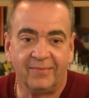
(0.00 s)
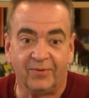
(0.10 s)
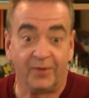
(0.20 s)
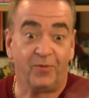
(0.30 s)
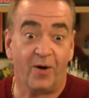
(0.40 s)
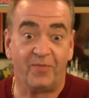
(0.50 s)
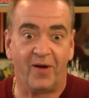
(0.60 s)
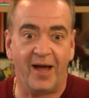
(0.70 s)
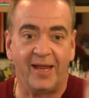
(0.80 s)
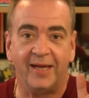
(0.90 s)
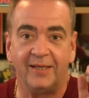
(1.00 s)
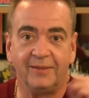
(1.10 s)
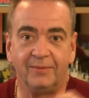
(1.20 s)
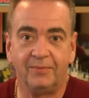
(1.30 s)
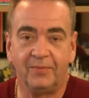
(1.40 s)
Freeform Friday.
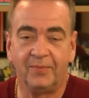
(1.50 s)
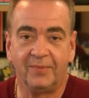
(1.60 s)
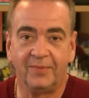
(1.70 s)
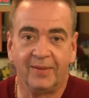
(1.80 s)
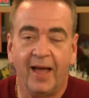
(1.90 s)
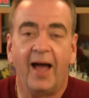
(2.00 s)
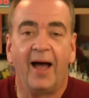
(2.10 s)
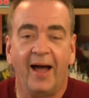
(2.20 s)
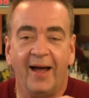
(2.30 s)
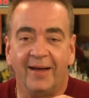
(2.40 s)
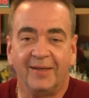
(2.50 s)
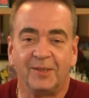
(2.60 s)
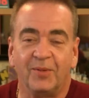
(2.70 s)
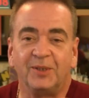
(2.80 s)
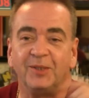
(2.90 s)

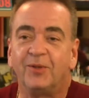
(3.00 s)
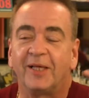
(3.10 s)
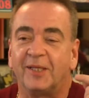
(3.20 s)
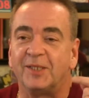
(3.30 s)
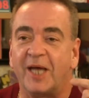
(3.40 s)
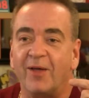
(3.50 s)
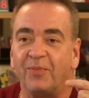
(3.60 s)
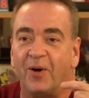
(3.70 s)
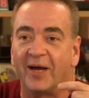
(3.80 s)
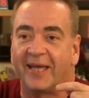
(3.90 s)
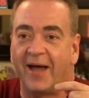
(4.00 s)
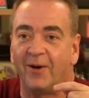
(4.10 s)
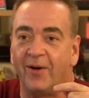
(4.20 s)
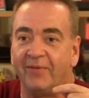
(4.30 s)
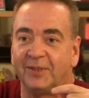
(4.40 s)
So we should do like the South Park
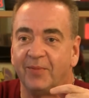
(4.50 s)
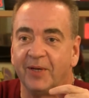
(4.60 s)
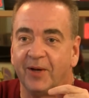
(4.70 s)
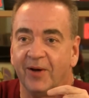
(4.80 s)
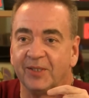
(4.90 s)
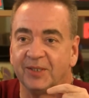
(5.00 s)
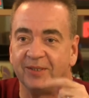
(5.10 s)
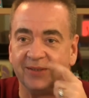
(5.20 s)
counter every time we curse.